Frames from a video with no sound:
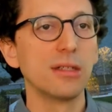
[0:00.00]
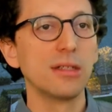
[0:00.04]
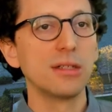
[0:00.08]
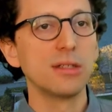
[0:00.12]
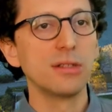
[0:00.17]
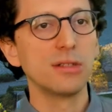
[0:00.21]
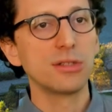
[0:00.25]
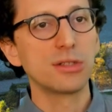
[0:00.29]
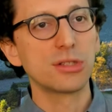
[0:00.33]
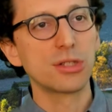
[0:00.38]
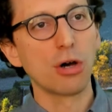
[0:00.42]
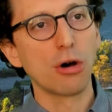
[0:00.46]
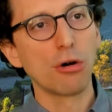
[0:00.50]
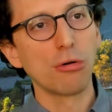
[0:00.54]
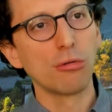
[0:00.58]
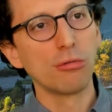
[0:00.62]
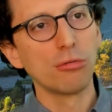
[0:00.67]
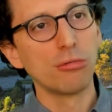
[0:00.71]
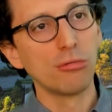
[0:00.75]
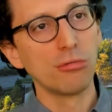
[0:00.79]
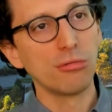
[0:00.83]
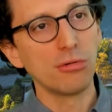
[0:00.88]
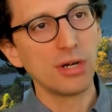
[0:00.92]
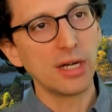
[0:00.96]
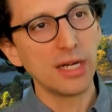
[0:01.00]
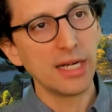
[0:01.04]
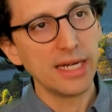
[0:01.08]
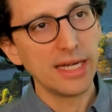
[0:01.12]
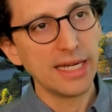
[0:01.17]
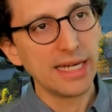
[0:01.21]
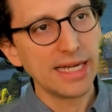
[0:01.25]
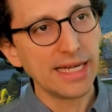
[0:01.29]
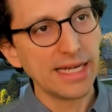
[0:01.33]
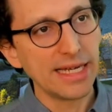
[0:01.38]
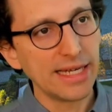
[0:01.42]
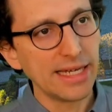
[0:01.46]
So
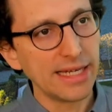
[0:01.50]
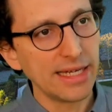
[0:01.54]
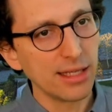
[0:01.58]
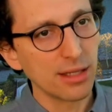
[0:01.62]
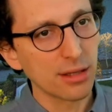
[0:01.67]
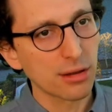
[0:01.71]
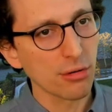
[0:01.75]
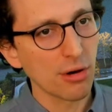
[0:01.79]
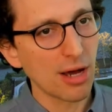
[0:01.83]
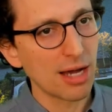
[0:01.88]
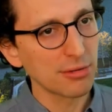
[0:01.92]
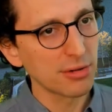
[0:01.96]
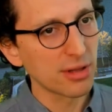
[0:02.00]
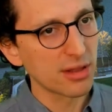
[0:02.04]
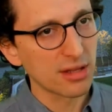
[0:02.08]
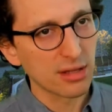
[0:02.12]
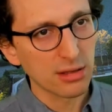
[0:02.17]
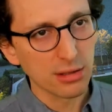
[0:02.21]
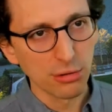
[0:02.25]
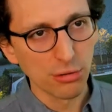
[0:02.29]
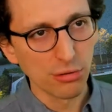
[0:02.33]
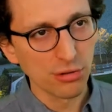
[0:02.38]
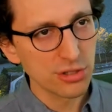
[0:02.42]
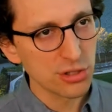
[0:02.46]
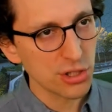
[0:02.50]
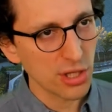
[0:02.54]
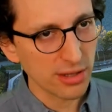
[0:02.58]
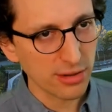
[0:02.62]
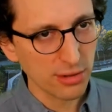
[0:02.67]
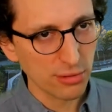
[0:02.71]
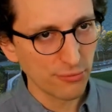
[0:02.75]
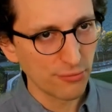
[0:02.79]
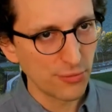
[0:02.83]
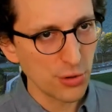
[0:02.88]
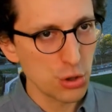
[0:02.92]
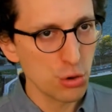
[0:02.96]
how does it look? Just
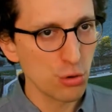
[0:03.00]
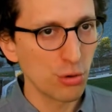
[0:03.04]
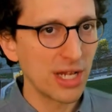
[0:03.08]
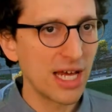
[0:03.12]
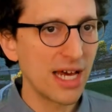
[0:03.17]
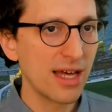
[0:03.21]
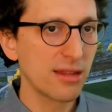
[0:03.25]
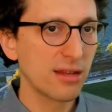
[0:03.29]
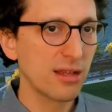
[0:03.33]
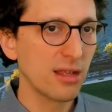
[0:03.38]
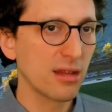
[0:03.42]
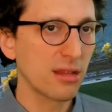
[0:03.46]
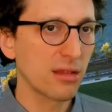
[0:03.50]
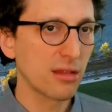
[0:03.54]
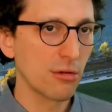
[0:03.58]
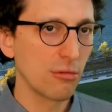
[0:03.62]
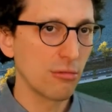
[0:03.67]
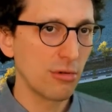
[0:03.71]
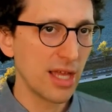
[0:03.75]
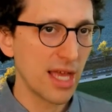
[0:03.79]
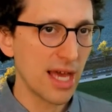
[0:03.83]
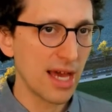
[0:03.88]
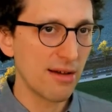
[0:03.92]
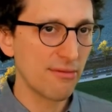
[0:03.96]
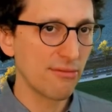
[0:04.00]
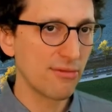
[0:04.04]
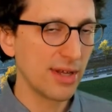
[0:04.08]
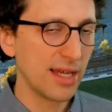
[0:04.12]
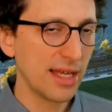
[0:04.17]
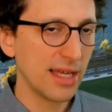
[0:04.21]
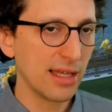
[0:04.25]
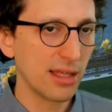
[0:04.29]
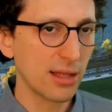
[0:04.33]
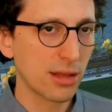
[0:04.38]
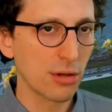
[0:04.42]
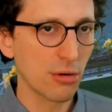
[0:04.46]
to visualize this, so we have
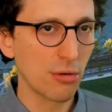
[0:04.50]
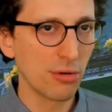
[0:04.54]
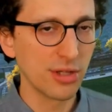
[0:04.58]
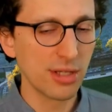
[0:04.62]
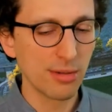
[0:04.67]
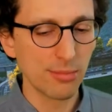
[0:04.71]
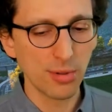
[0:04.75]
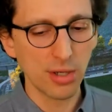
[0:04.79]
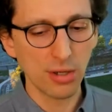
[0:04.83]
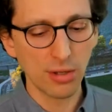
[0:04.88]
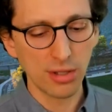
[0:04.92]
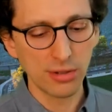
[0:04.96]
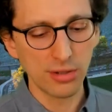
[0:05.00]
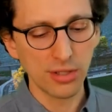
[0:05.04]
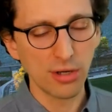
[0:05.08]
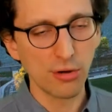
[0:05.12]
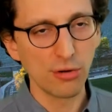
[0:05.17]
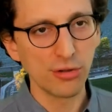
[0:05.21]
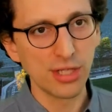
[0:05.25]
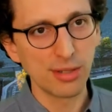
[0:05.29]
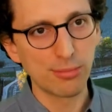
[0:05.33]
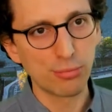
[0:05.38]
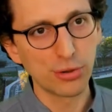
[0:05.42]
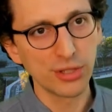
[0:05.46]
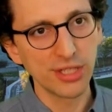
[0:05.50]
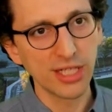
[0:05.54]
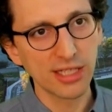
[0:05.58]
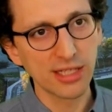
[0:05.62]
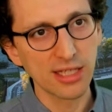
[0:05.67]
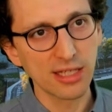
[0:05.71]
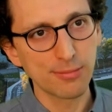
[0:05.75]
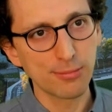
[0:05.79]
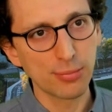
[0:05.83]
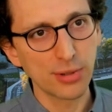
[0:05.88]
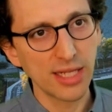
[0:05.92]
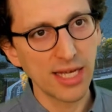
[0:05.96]
on the
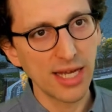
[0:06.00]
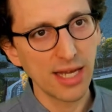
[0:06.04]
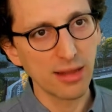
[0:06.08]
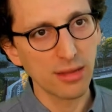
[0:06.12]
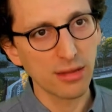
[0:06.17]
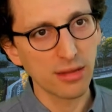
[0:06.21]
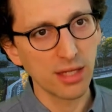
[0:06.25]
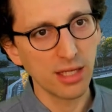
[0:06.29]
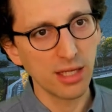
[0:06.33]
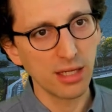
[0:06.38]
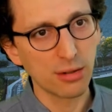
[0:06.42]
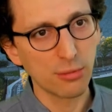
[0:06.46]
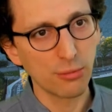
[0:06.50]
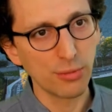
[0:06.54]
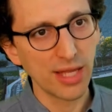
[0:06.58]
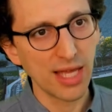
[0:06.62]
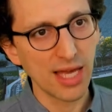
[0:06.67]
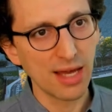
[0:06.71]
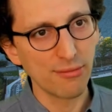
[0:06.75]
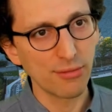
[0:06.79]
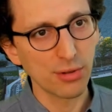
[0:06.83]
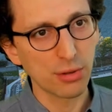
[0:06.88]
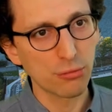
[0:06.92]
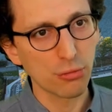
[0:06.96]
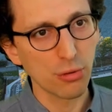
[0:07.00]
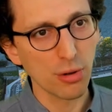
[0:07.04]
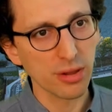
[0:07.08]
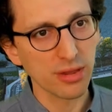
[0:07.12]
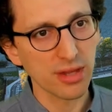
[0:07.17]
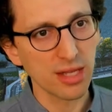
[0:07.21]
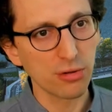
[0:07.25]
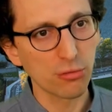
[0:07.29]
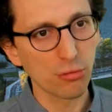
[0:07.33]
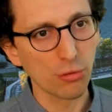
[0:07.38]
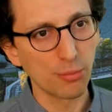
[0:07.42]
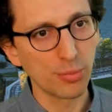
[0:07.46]
predicted plans here we have a cross
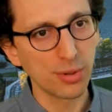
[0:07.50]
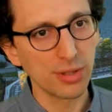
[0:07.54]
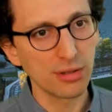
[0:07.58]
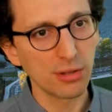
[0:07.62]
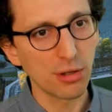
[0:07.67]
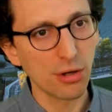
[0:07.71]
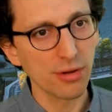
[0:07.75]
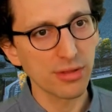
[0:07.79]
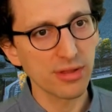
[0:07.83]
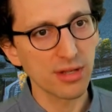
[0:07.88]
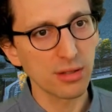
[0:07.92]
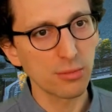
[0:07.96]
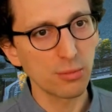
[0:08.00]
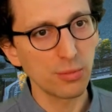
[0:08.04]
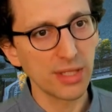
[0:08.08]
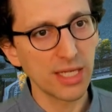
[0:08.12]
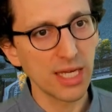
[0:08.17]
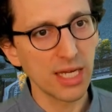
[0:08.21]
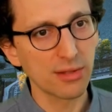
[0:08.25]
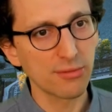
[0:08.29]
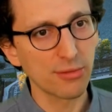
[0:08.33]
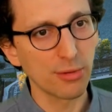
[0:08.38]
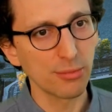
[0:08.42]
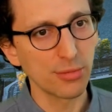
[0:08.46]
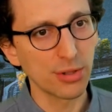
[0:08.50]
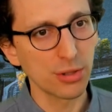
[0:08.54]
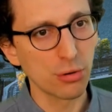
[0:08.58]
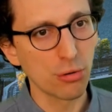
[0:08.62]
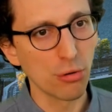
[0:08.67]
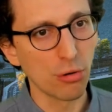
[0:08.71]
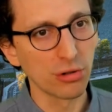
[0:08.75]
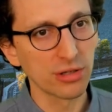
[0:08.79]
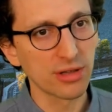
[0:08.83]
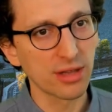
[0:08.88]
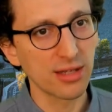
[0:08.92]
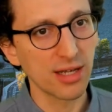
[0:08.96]
entropy loss that we get from the
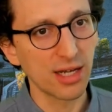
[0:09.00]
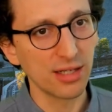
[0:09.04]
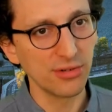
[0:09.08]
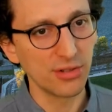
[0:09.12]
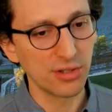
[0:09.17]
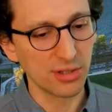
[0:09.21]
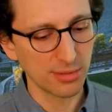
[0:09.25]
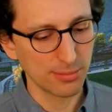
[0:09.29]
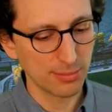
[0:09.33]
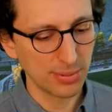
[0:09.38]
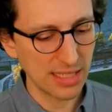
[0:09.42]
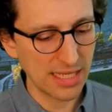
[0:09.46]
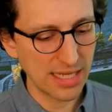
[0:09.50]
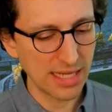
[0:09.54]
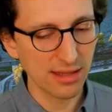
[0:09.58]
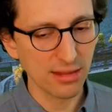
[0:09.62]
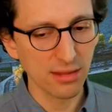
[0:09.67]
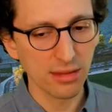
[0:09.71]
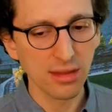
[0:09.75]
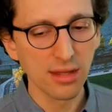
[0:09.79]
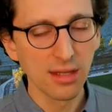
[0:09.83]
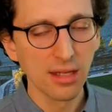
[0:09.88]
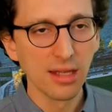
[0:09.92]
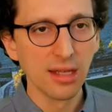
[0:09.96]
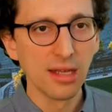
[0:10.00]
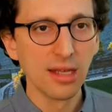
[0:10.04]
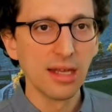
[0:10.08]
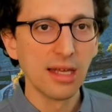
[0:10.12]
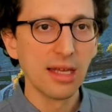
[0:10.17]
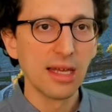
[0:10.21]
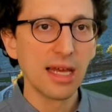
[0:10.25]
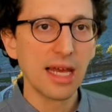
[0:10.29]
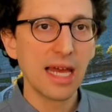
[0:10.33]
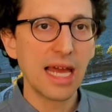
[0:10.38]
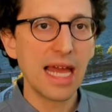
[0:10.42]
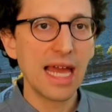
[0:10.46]
gold standard plans,
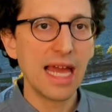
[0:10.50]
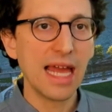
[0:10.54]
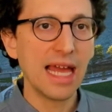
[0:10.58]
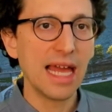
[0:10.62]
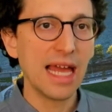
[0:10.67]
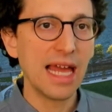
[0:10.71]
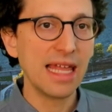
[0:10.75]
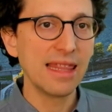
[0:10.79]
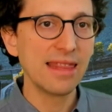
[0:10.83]
and